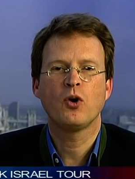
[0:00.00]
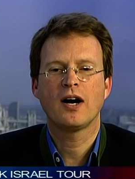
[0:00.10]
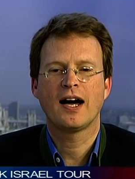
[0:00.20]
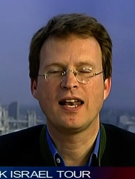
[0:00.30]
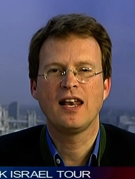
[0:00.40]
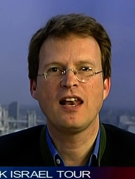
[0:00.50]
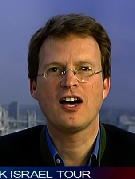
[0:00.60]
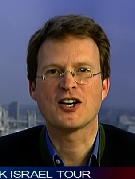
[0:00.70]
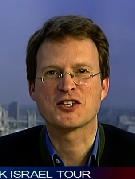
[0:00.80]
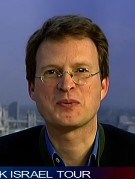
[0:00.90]
at
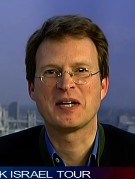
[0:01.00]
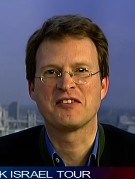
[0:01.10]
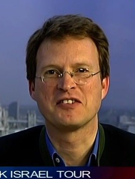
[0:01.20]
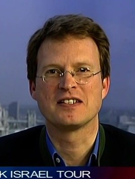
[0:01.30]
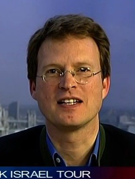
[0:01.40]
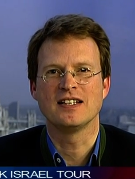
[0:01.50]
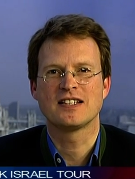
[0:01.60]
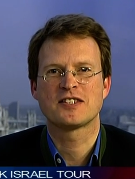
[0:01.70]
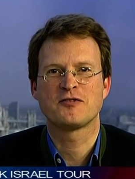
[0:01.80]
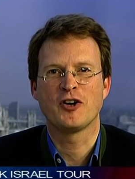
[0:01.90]
last, we have the
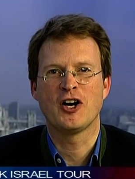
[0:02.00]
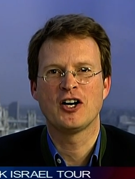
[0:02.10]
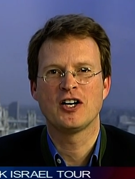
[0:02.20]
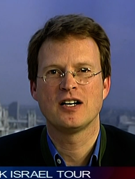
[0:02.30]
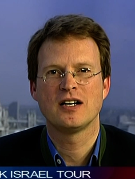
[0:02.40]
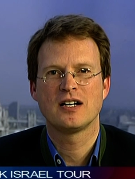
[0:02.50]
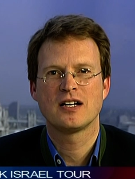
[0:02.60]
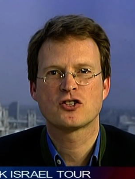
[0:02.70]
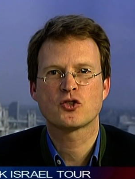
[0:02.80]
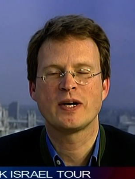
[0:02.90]
dates for our
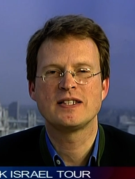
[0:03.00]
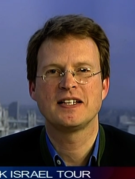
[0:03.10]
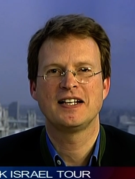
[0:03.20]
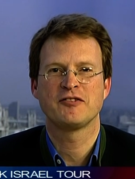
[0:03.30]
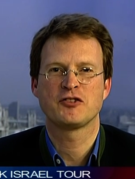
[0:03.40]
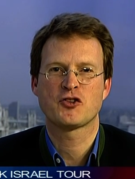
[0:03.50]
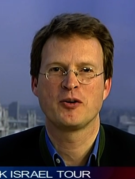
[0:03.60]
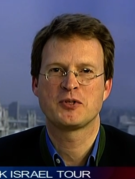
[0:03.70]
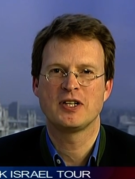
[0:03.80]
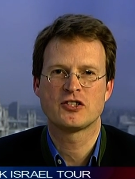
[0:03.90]
2011
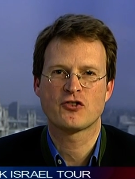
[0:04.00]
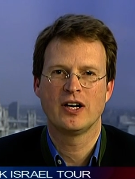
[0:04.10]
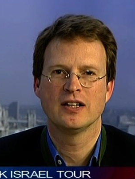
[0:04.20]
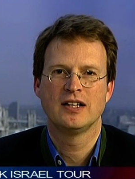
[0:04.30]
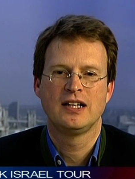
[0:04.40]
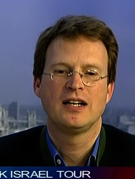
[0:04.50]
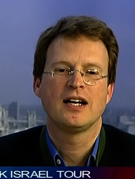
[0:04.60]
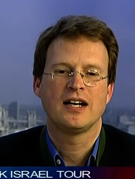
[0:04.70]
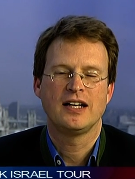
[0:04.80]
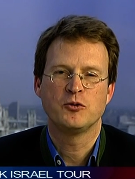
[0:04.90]
trip to Israel.
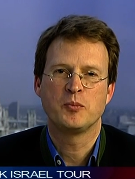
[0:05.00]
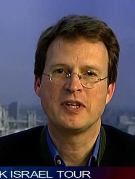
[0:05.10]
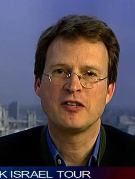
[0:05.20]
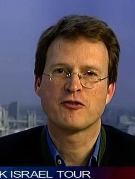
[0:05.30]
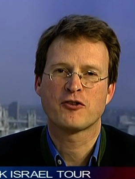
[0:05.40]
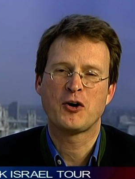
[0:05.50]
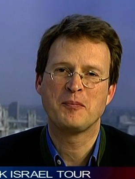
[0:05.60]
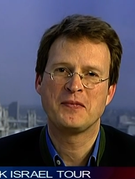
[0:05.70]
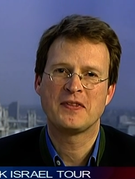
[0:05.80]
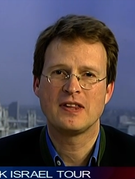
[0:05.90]
It will be
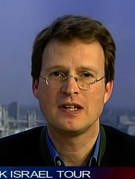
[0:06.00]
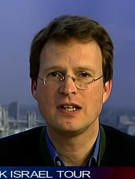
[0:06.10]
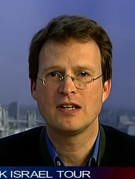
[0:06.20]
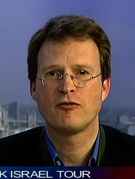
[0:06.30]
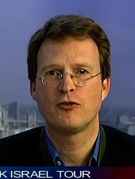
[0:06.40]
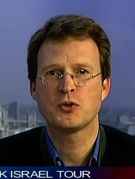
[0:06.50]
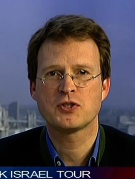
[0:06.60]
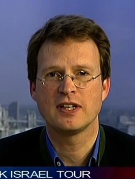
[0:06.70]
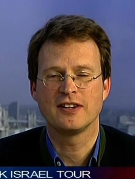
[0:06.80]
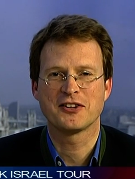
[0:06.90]
from the
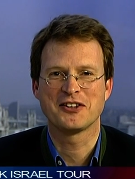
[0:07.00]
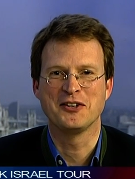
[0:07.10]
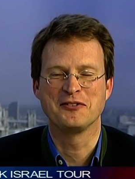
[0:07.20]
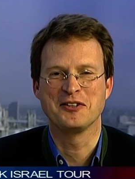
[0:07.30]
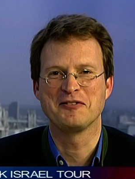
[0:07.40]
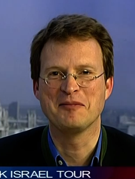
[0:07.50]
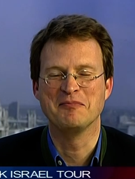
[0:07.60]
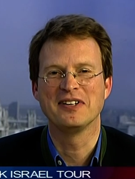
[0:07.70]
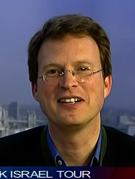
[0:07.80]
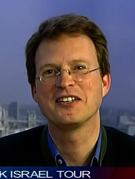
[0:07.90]
14th of
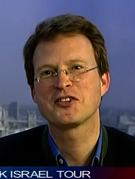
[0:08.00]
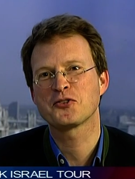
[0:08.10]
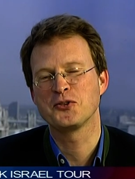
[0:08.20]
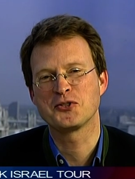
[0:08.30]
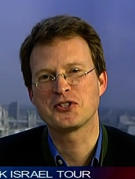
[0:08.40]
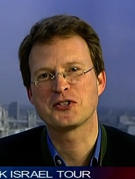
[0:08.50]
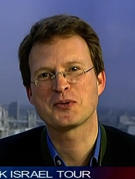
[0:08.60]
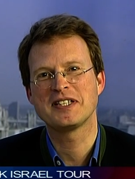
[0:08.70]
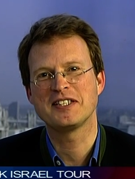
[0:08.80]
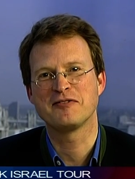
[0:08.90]
November through to the
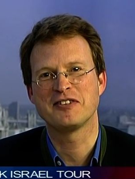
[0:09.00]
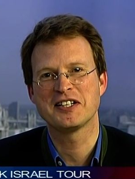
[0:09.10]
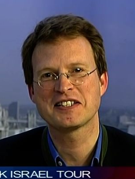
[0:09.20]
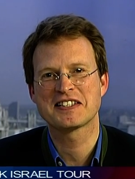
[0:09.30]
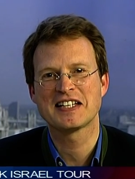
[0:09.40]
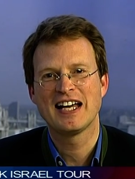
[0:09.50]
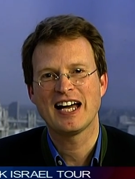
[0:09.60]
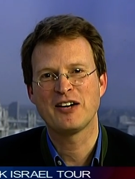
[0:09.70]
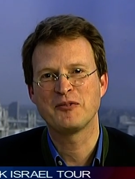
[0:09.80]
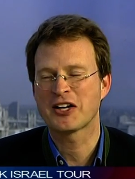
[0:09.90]
21st,
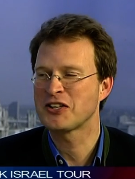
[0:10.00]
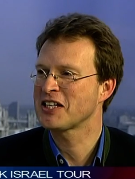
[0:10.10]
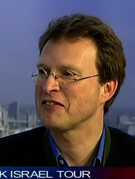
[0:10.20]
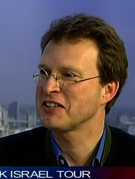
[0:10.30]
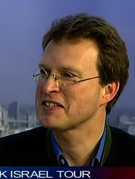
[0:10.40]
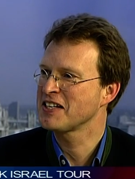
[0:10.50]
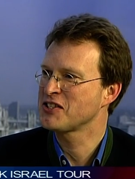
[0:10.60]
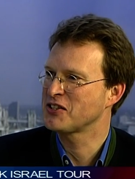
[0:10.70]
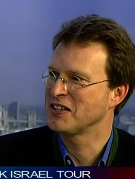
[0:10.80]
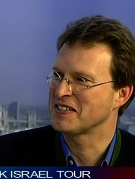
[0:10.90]
and we're going to have an
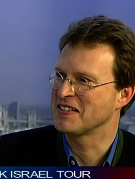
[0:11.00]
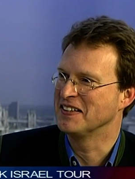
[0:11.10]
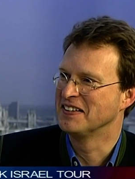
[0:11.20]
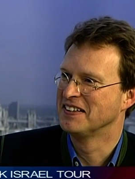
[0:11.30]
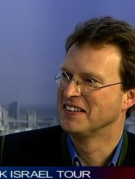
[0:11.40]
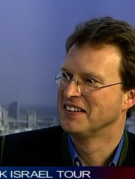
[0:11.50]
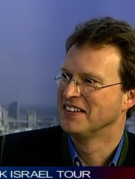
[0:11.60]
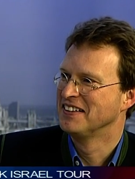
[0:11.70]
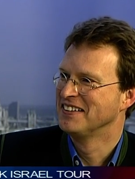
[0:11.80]
extension, Leslie. The